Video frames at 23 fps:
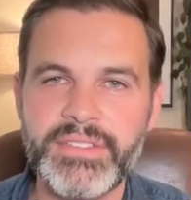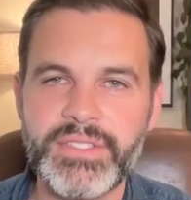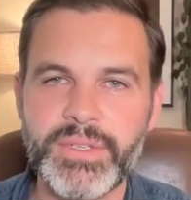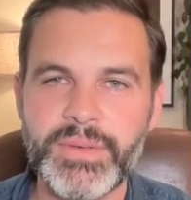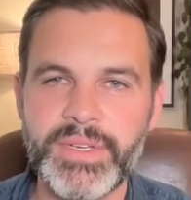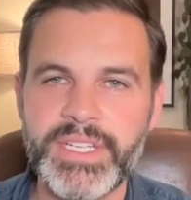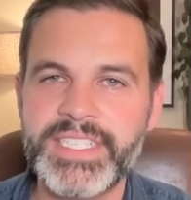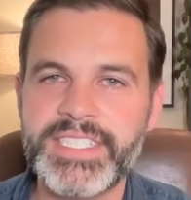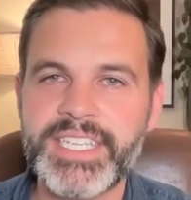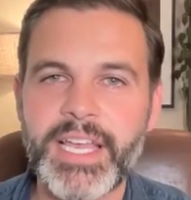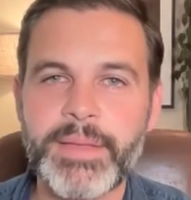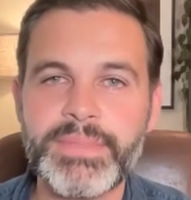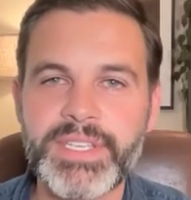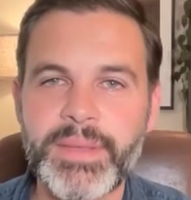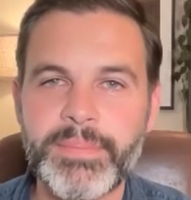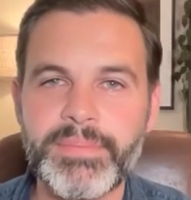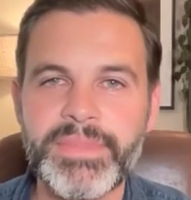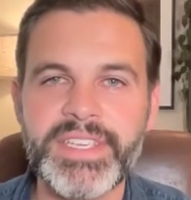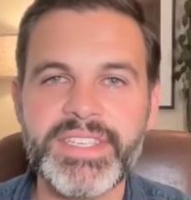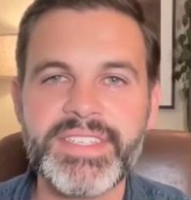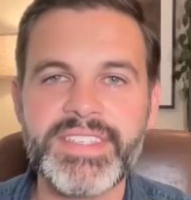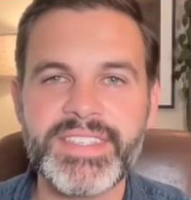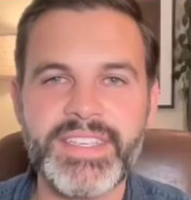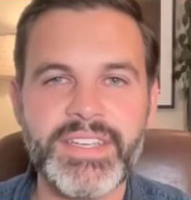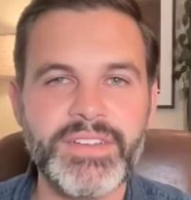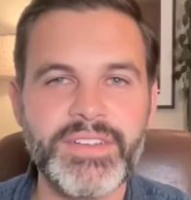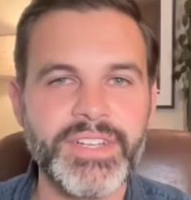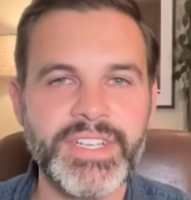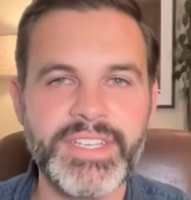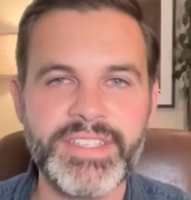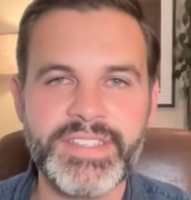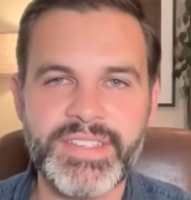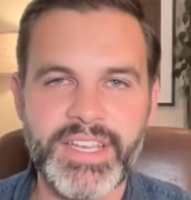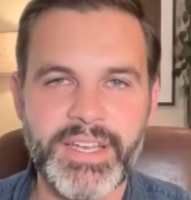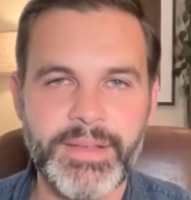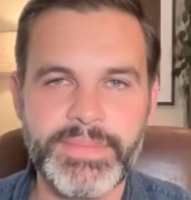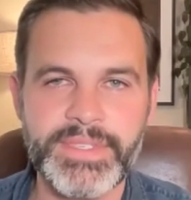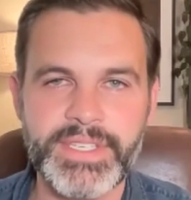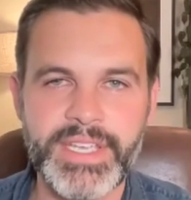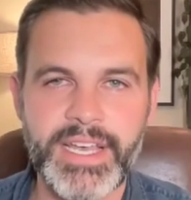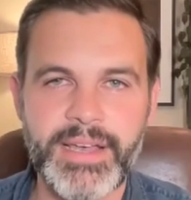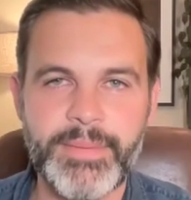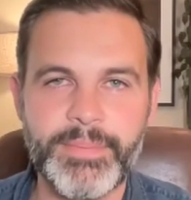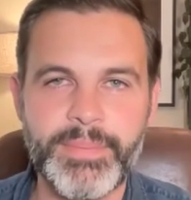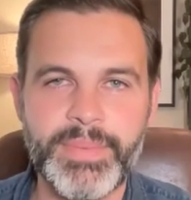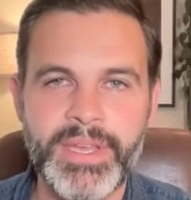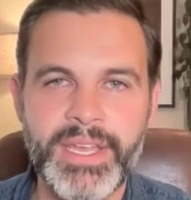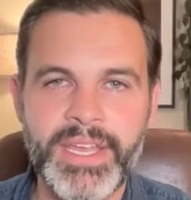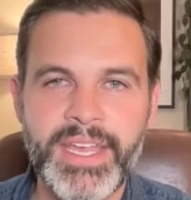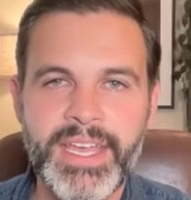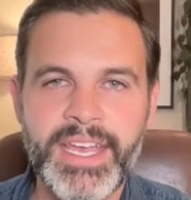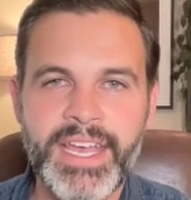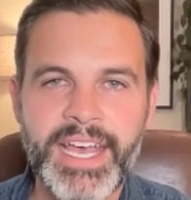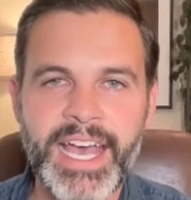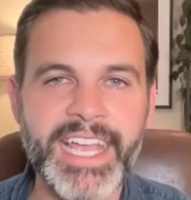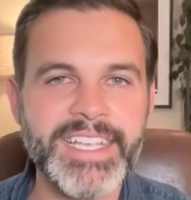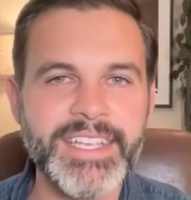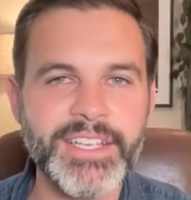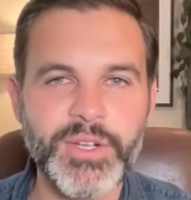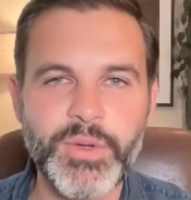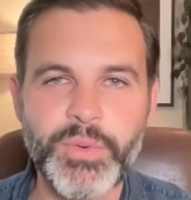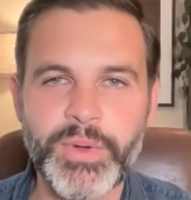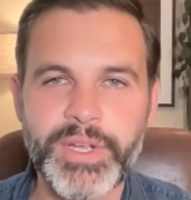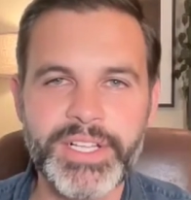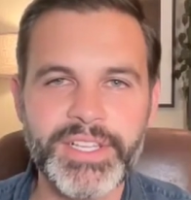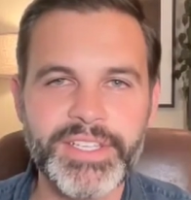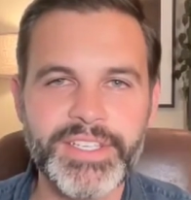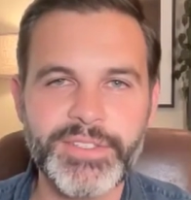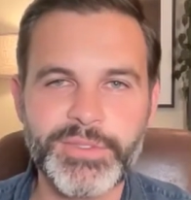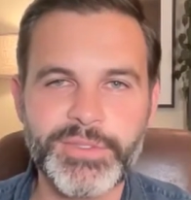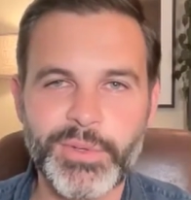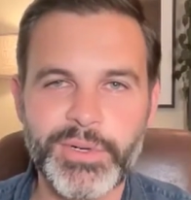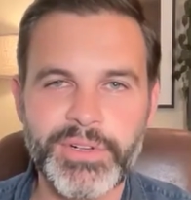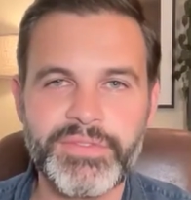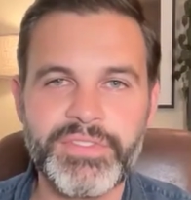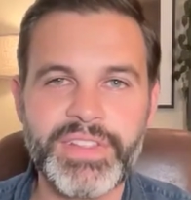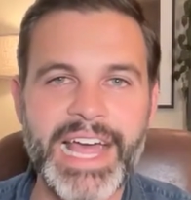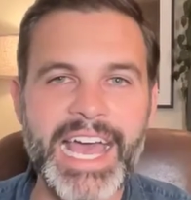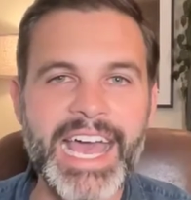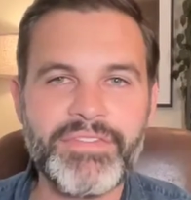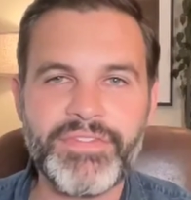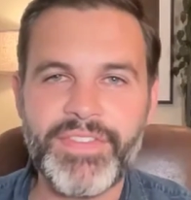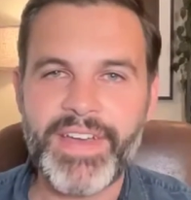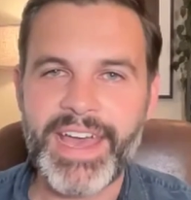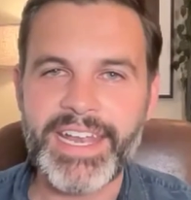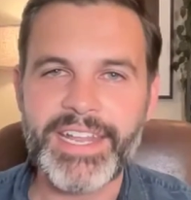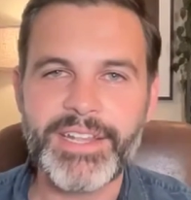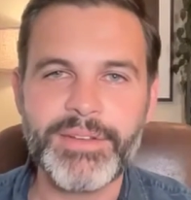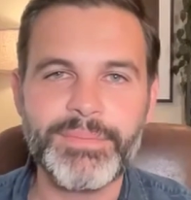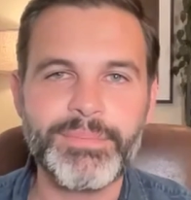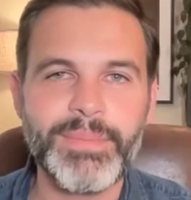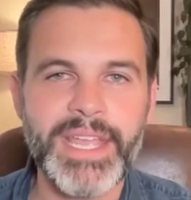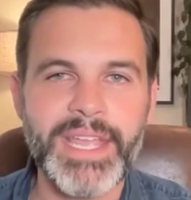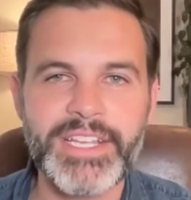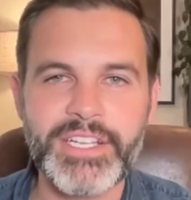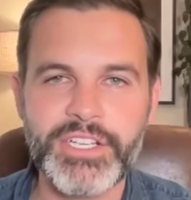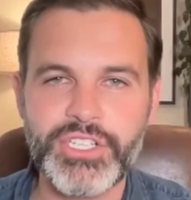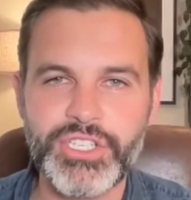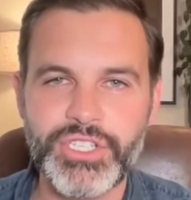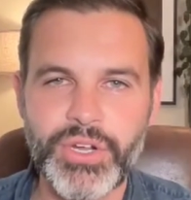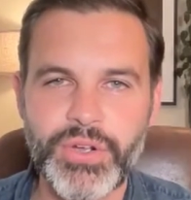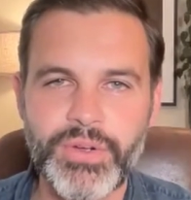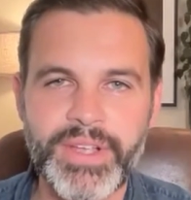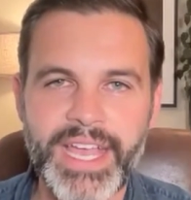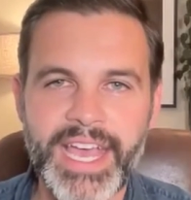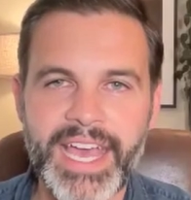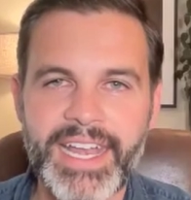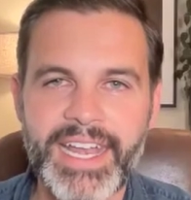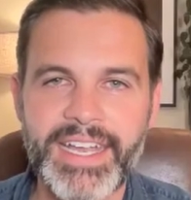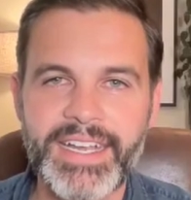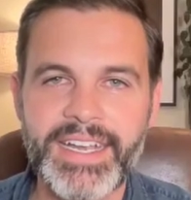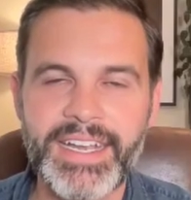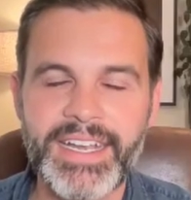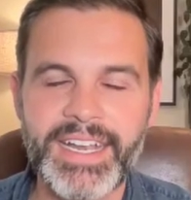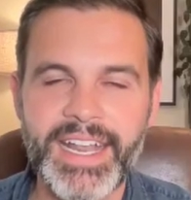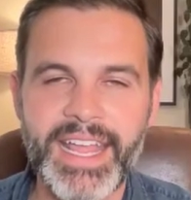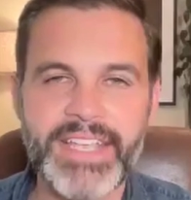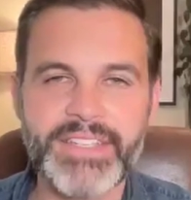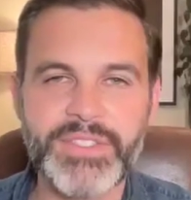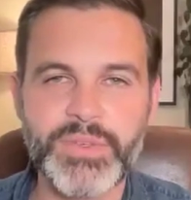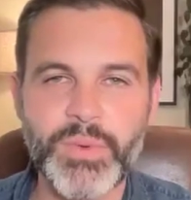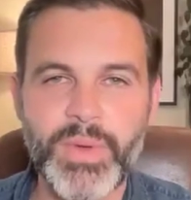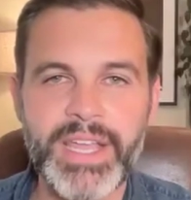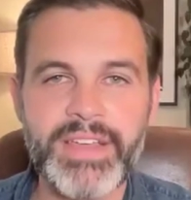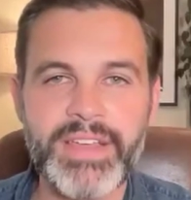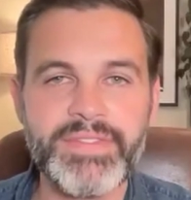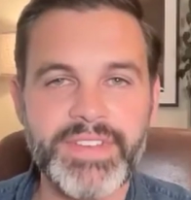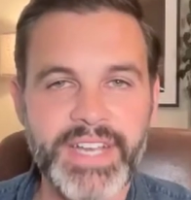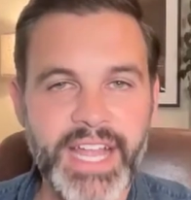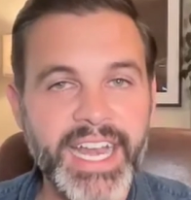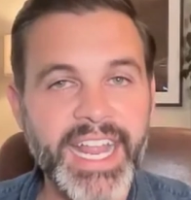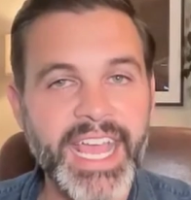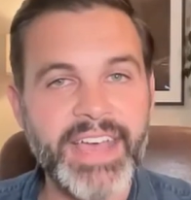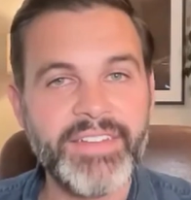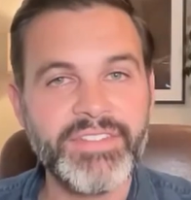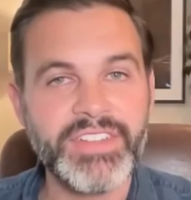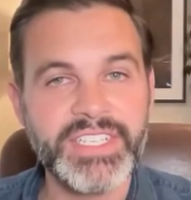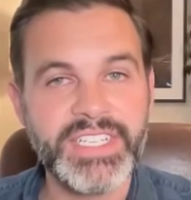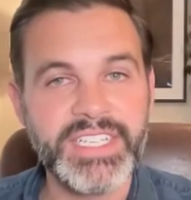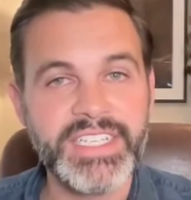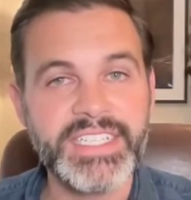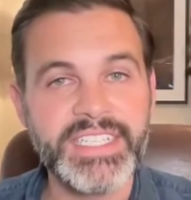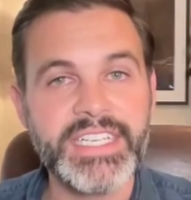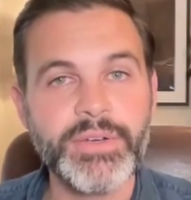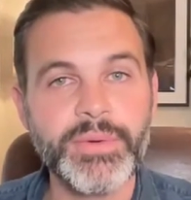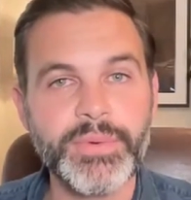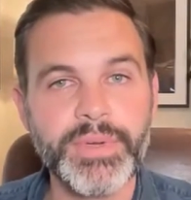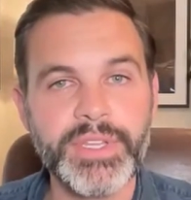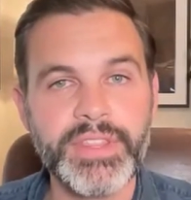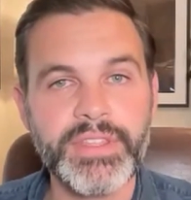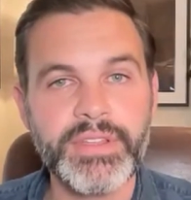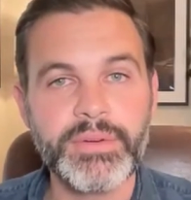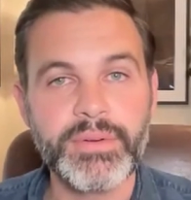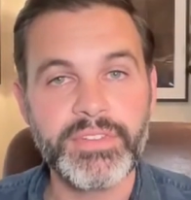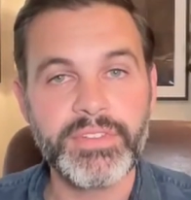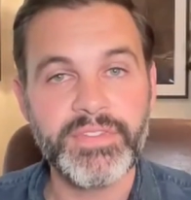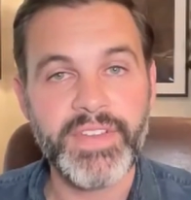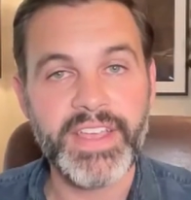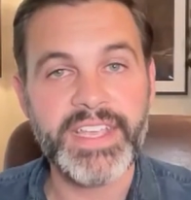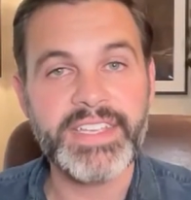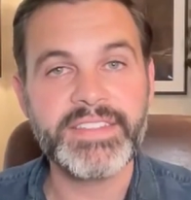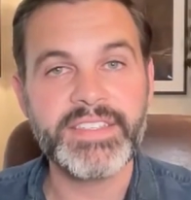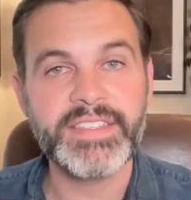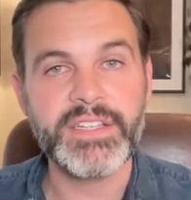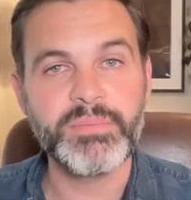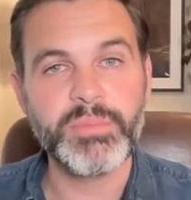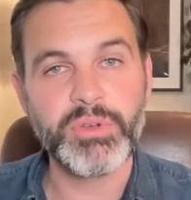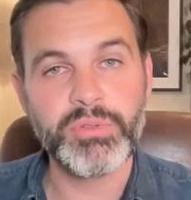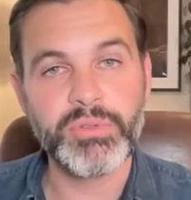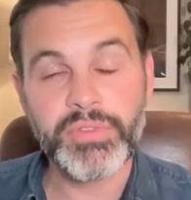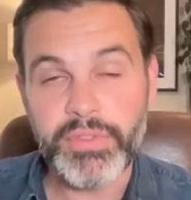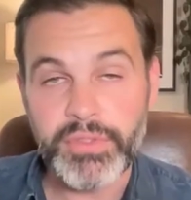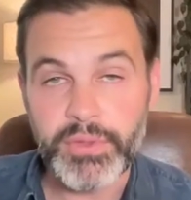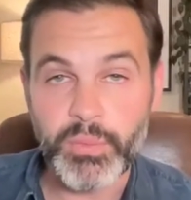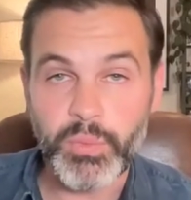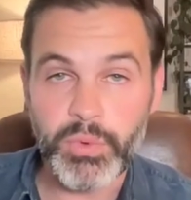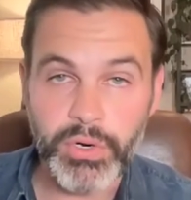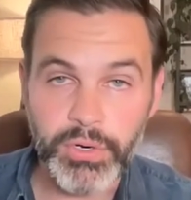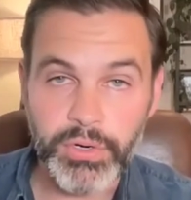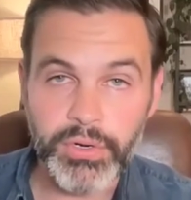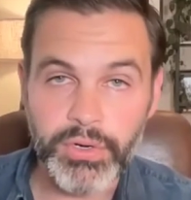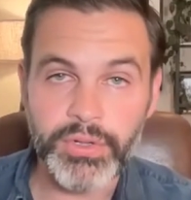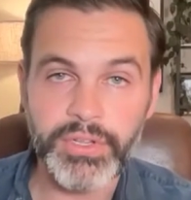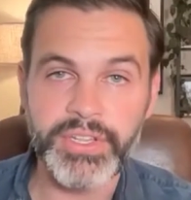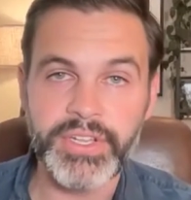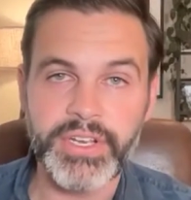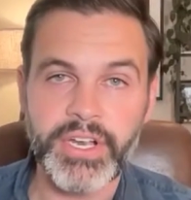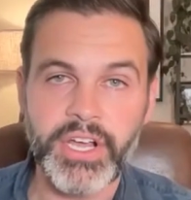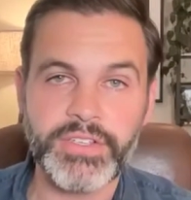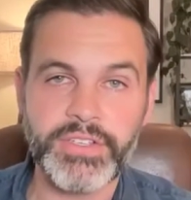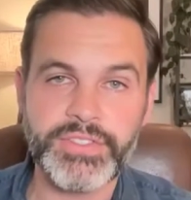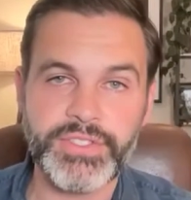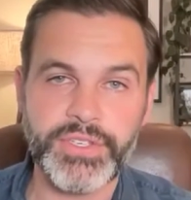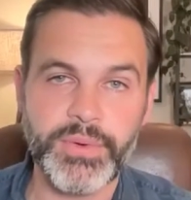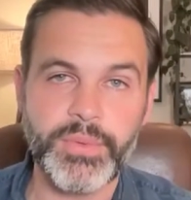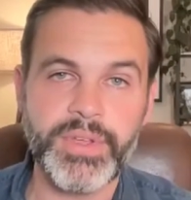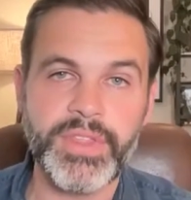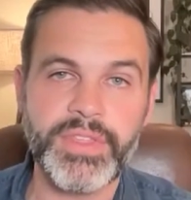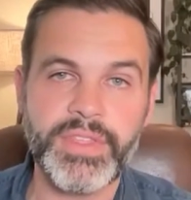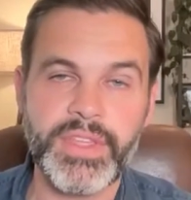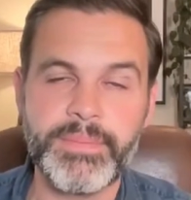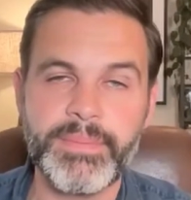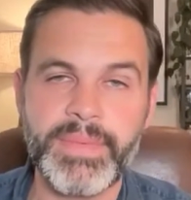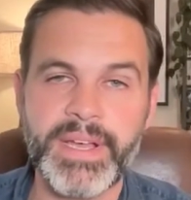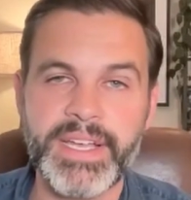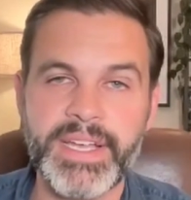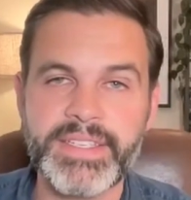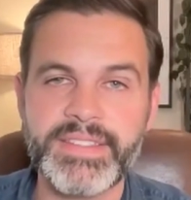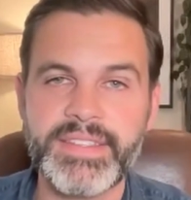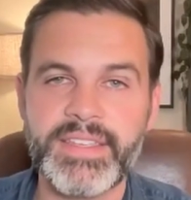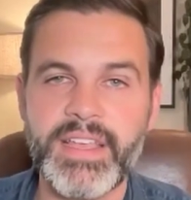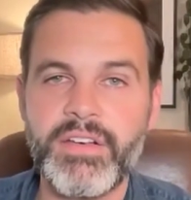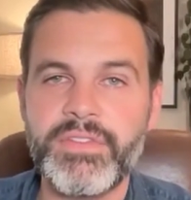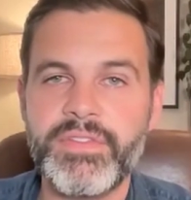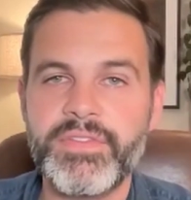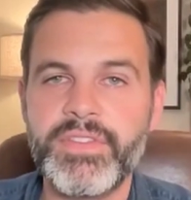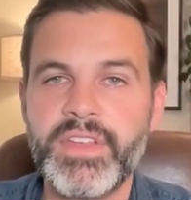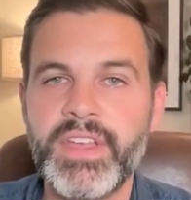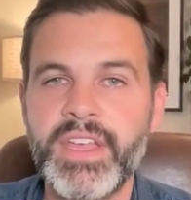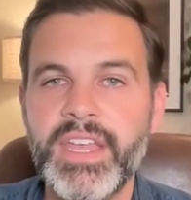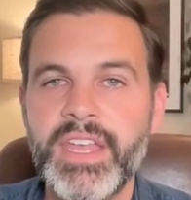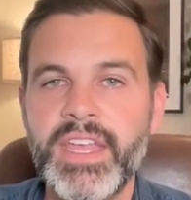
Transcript: So anytime something serious comes up, I can quickly sort of laugh at it, make a joke at it as a way of not having to deal with it or face it, both in the world and also within myself.